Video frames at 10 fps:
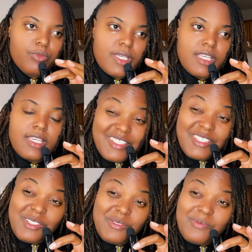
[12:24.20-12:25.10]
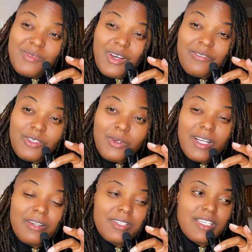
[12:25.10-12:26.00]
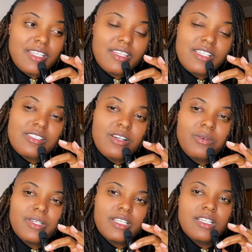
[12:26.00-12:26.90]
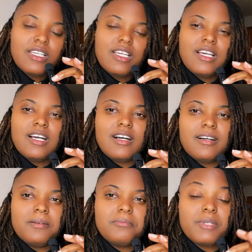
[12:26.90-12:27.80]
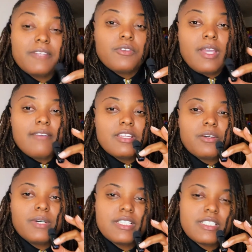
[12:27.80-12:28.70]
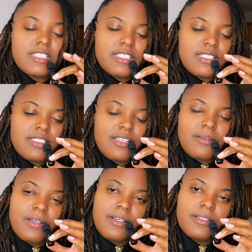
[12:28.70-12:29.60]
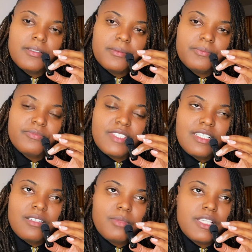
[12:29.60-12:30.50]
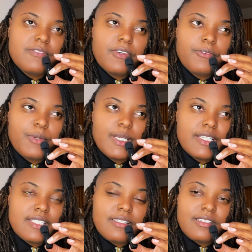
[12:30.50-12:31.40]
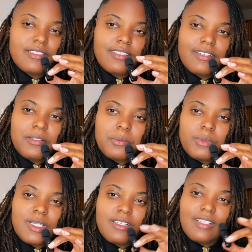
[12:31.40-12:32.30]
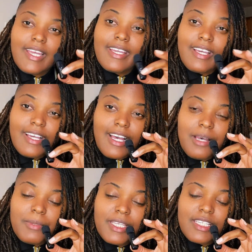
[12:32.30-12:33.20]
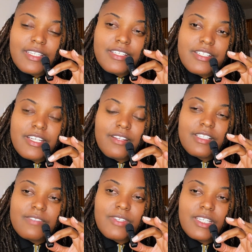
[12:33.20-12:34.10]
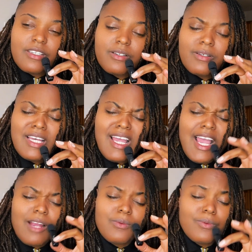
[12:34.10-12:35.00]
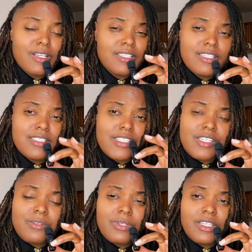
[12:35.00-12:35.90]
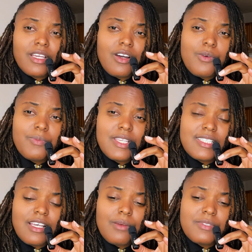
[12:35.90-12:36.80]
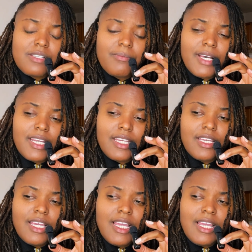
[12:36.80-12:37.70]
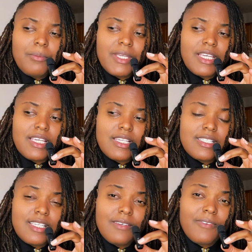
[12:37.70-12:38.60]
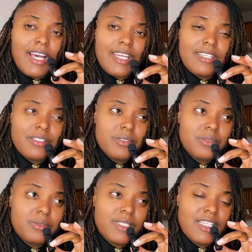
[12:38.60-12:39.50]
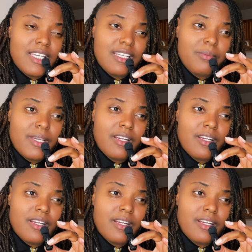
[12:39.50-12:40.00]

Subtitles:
we can get you off the ground and get things going. But if you have any questions, please feel free to like, comment, and share this video. I really genuinely hope this helps somebody, because if I knew any